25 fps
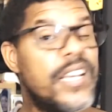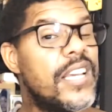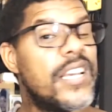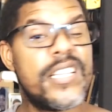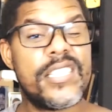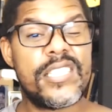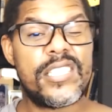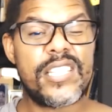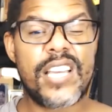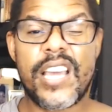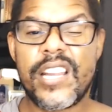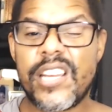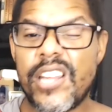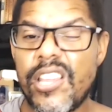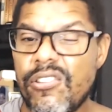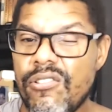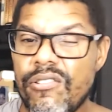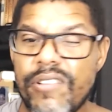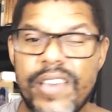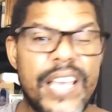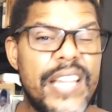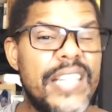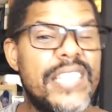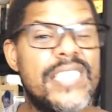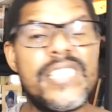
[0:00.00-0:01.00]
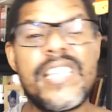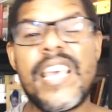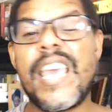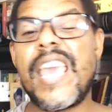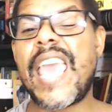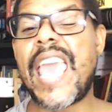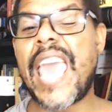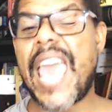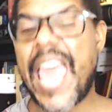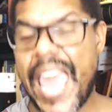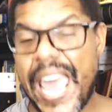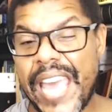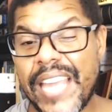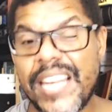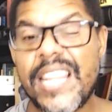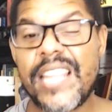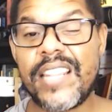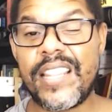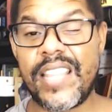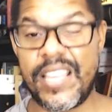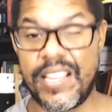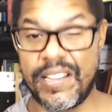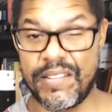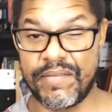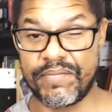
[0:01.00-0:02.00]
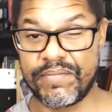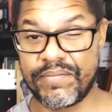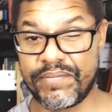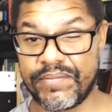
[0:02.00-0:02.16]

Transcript: China, you can't say anything.